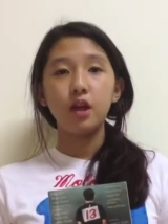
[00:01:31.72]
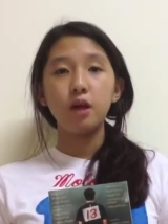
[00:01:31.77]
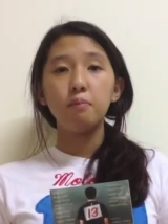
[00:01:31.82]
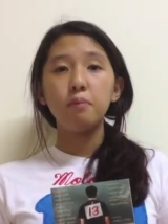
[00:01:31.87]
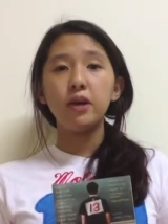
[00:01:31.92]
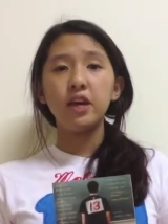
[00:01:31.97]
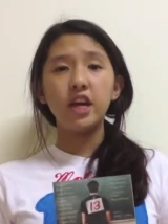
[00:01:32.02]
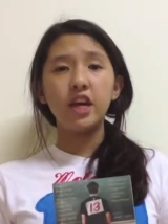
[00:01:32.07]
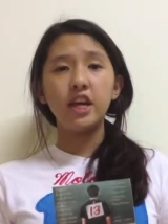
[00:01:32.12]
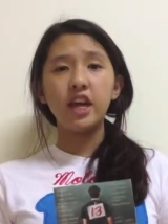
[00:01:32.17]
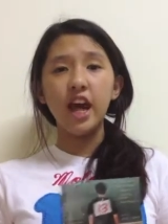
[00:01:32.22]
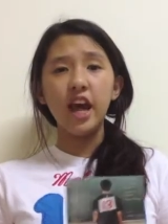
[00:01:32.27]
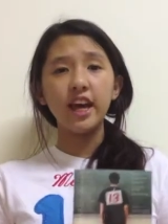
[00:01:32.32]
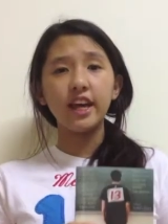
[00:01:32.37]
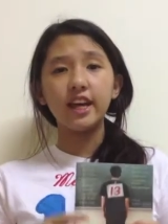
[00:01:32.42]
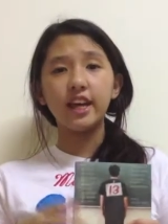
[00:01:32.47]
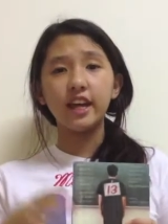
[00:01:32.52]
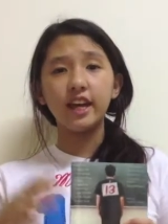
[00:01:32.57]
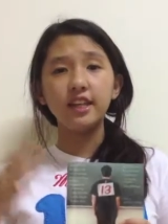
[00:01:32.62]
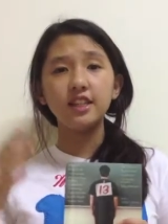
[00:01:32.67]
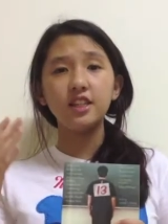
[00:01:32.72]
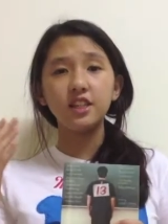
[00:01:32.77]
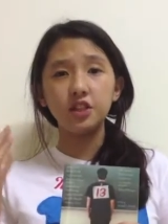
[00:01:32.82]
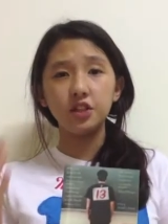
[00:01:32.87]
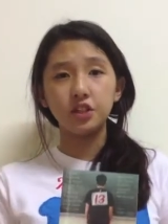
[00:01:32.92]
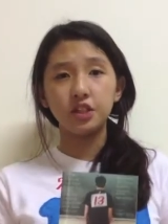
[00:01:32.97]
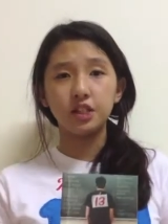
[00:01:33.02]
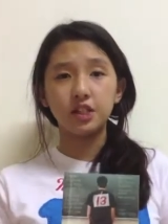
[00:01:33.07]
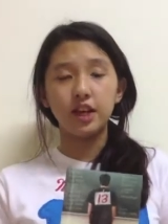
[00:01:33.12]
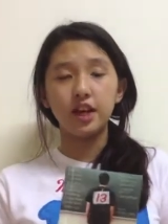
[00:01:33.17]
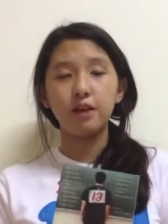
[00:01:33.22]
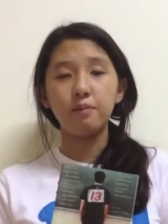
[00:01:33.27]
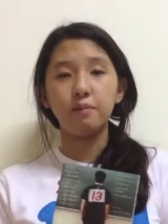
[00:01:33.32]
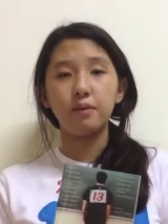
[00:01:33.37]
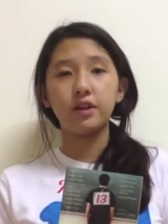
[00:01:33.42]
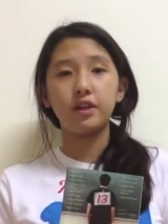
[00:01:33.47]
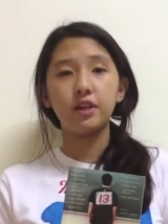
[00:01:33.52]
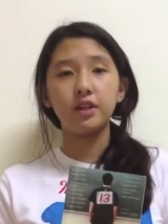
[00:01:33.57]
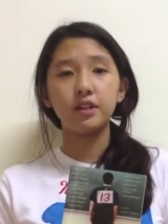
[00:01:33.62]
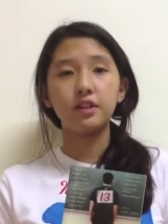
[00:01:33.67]
But he can't cancel the skit
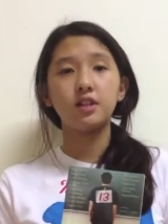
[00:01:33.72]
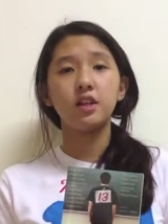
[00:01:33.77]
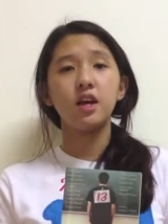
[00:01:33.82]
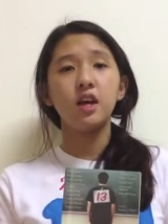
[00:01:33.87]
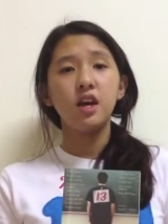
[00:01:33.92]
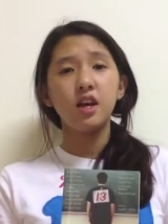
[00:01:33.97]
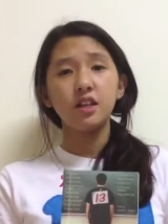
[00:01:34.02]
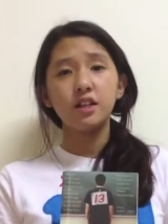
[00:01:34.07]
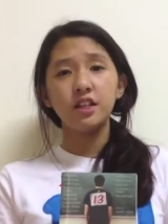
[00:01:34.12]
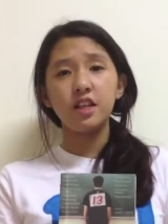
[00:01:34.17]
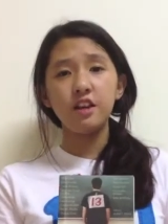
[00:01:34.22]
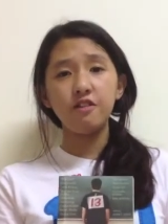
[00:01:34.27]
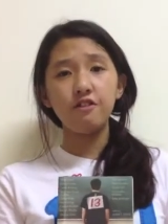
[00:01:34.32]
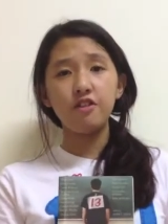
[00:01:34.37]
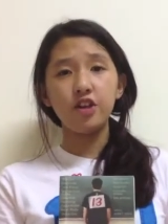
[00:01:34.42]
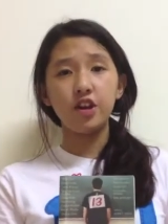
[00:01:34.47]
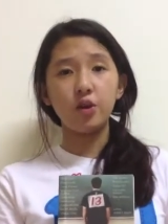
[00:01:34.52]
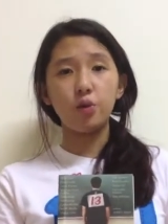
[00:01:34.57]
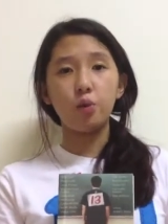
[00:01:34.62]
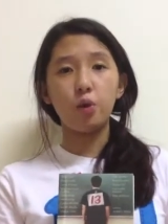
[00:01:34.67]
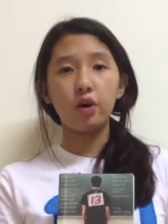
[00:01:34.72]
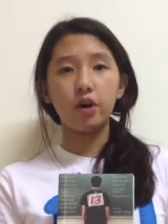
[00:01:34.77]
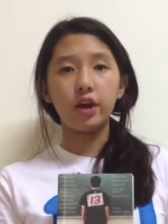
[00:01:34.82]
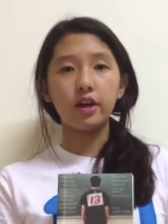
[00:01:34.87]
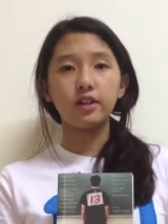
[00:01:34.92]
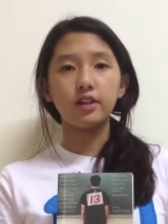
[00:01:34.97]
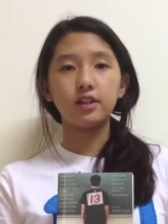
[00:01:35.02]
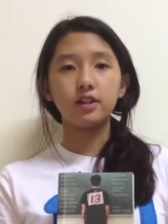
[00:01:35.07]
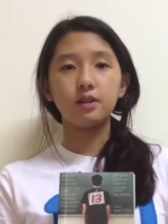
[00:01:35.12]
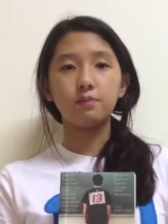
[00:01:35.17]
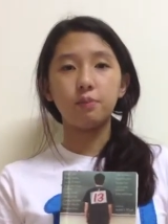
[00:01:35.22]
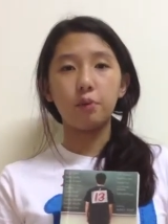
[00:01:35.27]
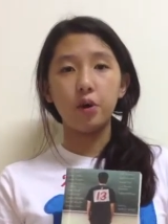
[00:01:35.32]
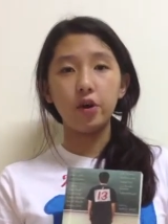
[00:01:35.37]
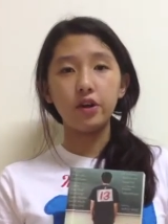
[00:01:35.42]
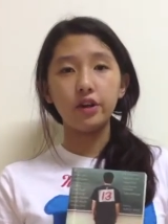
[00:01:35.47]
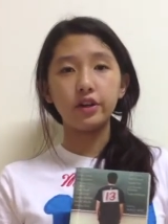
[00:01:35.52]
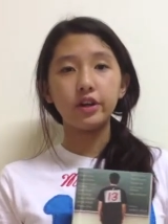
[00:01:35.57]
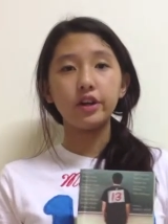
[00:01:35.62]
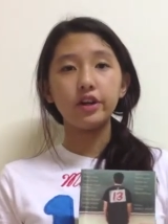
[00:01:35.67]
because Tiffany will get
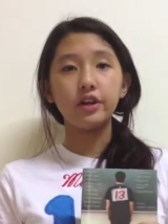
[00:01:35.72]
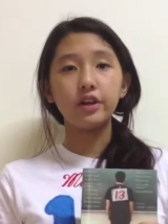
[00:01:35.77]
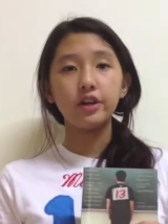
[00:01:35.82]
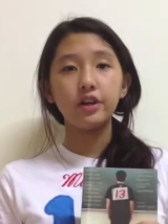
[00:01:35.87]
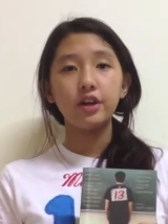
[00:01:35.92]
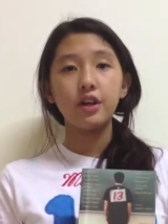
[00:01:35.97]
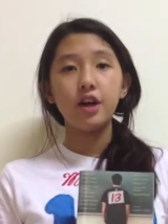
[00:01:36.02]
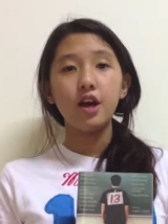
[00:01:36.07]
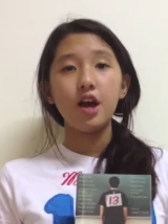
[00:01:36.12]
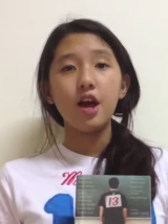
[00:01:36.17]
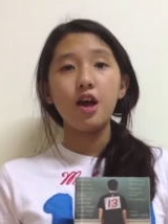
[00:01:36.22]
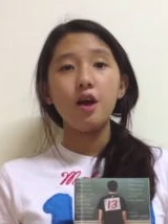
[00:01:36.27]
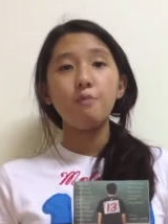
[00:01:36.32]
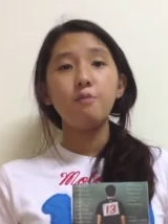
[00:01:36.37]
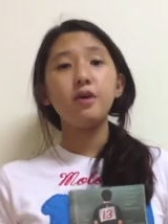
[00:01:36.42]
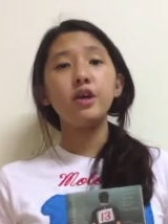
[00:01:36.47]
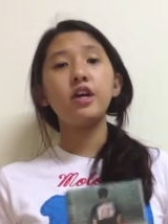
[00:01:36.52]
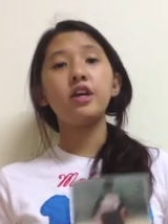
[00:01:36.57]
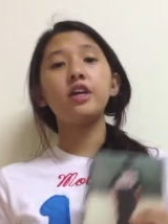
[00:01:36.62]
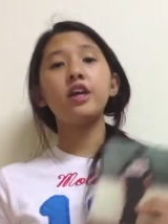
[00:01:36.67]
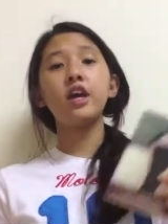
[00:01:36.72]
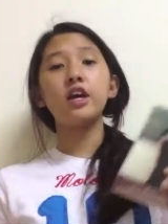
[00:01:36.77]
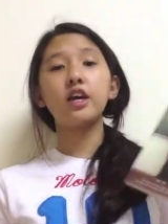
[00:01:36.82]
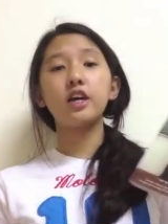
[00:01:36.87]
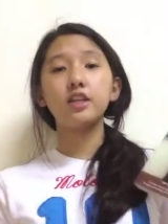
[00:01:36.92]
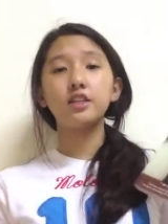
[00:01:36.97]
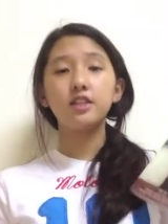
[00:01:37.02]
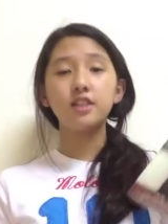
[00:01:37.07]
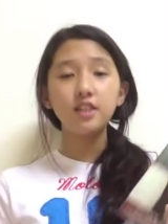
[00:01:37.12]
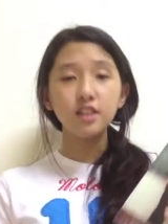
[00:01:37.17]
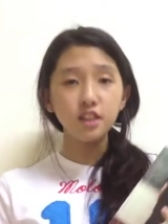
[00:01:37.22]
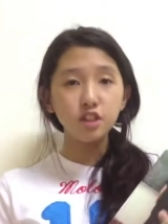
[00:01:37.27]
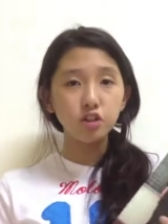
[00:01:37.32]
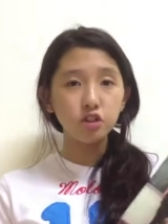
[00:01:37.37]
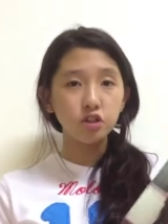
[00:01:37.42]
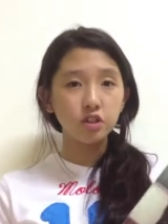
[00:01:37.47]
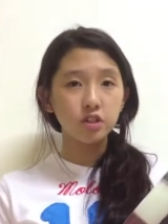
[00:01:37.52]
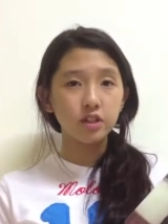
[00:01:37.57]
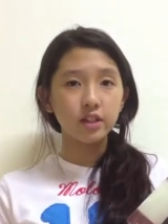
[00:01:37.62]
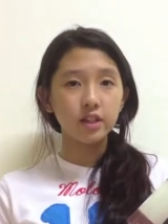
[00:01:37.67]
disappointed. But he can't continue
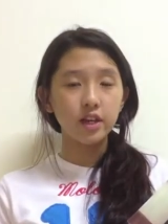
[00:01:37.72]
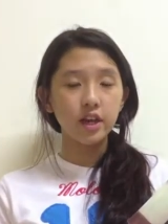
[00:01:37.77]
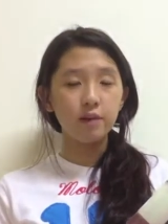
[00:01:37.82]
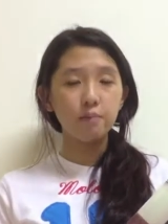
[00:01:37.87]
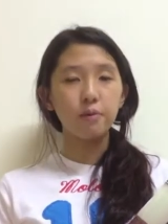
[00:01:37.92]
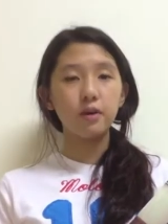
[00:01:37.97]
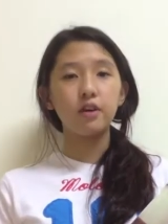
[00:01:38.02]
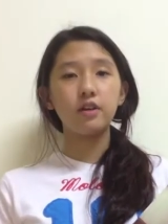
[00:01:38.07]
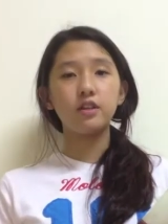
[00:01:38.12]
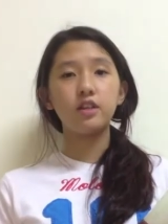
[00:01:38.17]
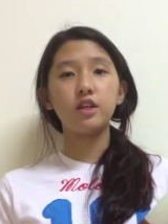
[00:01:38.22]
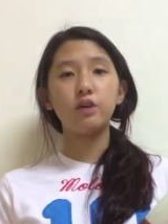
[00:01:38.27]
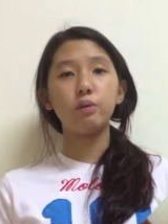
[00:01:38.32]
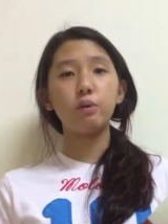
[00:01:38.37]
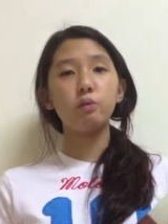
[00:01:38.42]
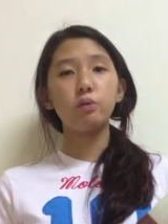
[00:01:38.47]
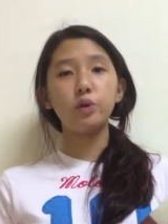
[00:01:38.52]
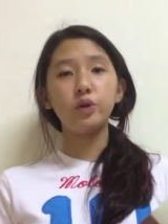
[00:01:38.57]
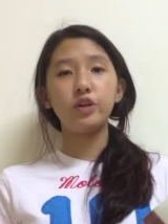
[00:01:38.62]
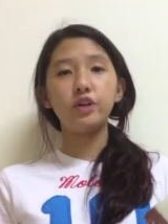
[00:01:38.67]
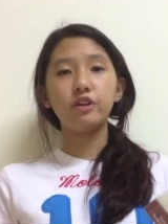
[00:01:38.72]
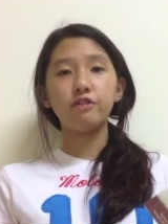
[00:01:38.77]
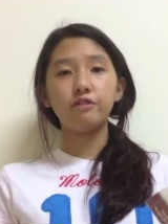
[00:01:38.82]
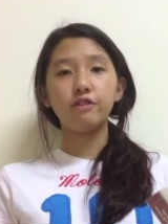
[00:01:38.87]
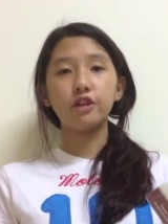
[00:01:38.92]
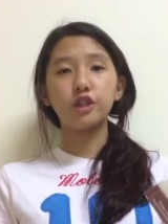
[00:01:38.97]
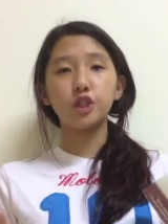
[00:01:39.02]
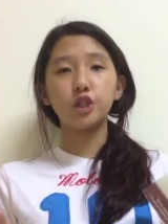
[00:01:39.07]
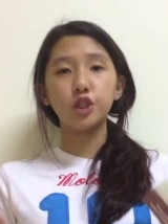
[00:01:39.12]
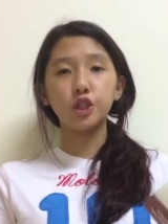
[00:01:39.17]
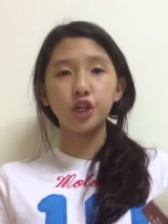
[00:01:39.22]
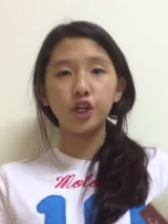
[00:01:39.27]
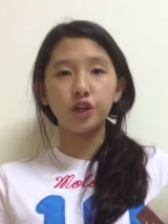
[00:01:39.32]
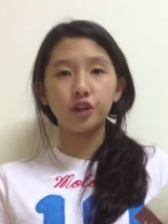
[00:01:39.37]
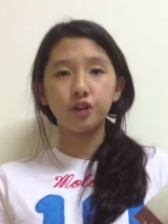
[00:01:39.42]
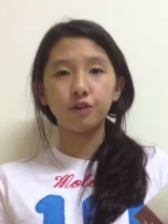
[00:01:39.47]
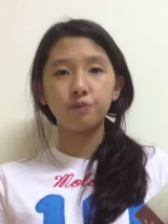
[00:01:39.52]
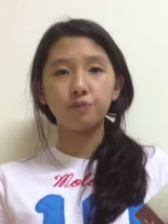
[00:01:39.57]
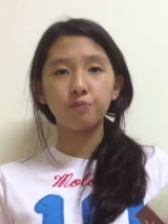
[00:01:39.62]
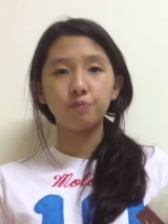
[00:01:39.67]
the skit because he will ruin it for sure.